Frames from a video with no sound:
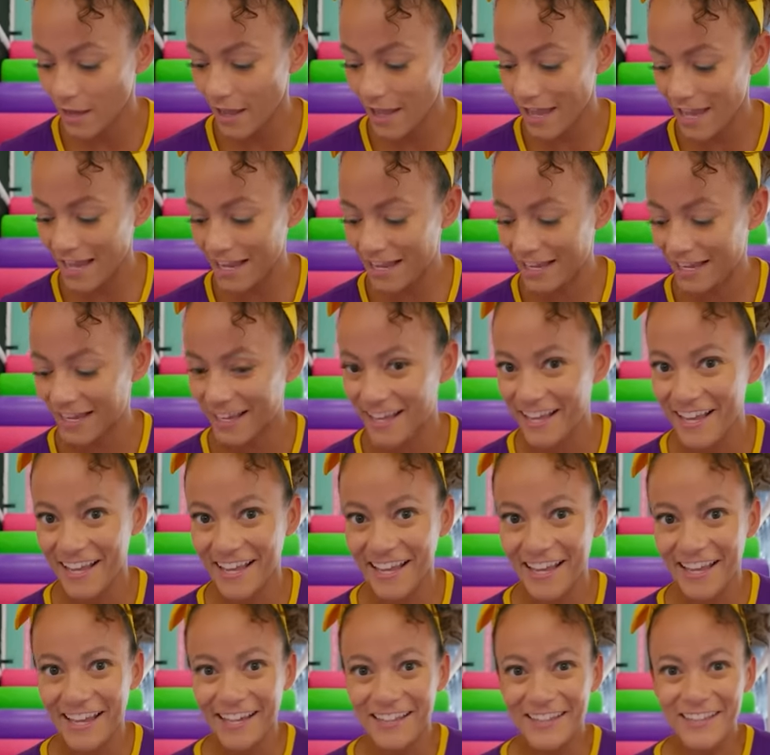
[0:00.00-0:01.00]
Hey,
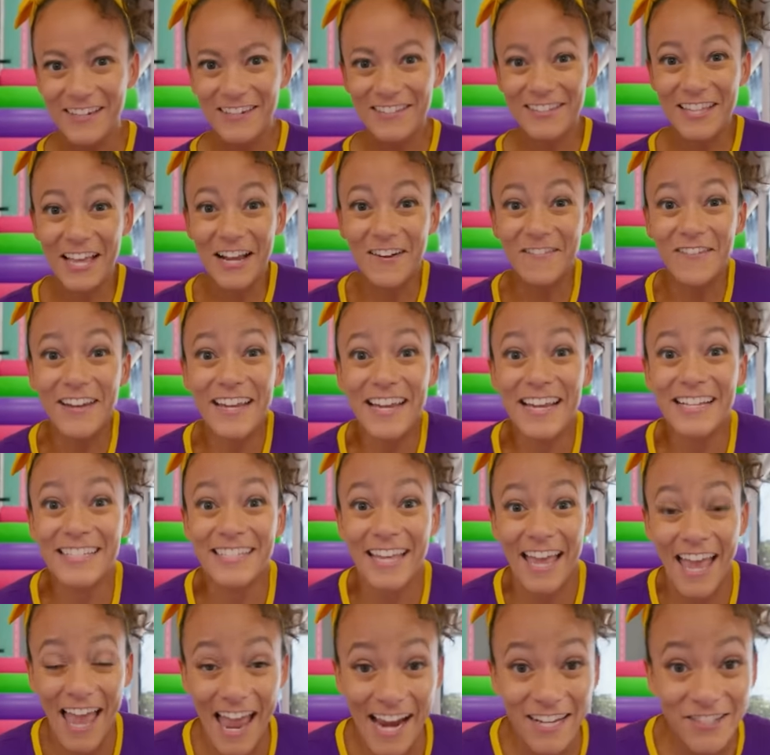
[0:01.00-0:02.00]
looks like we get to
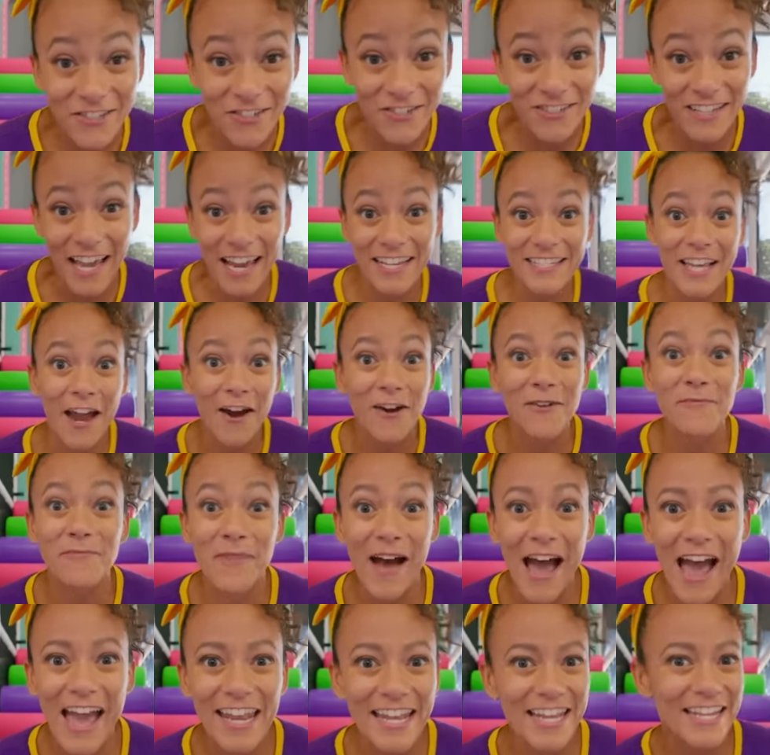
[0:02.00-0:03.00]
exercise our
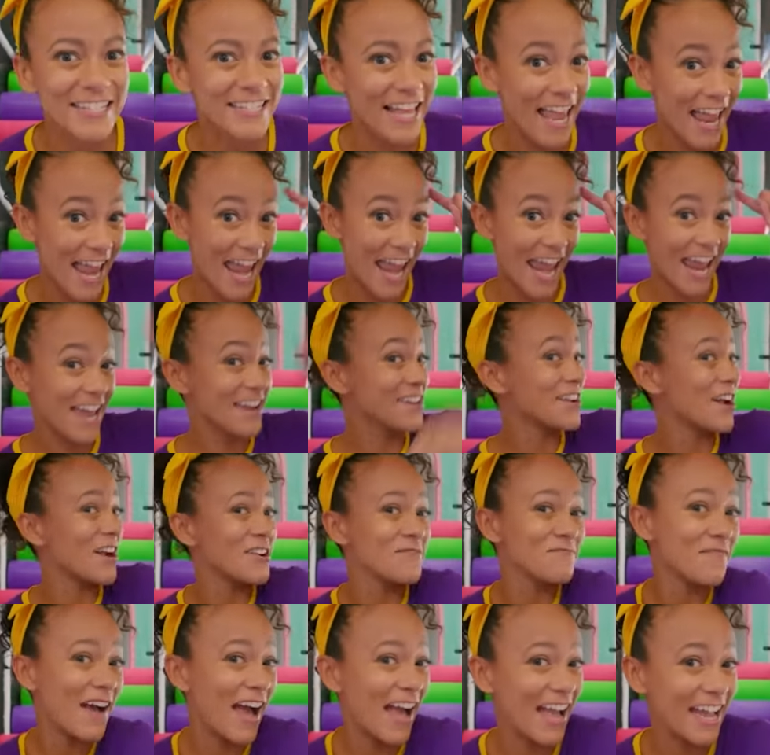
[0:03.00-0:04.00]
bodies and our
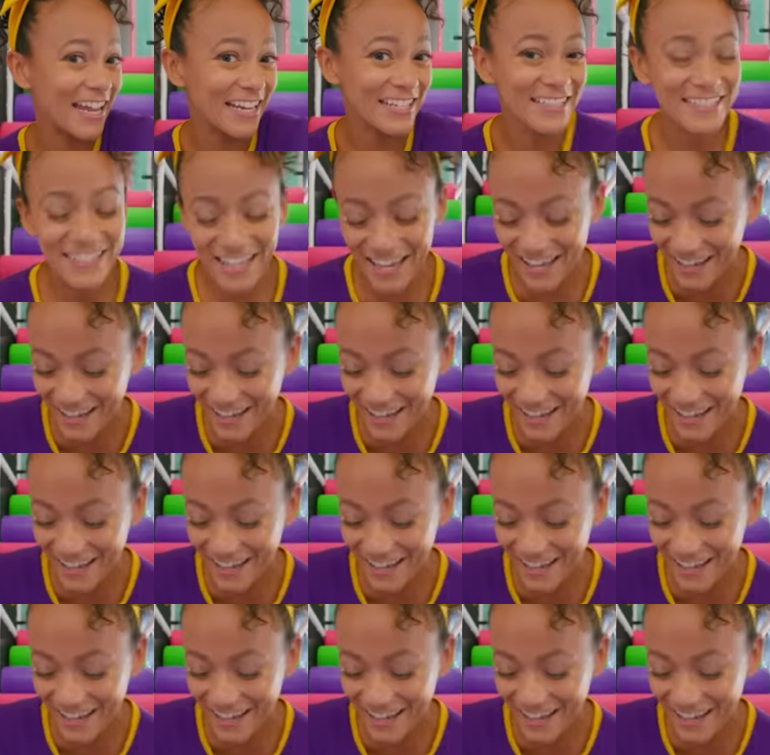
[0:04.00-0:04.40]
minds.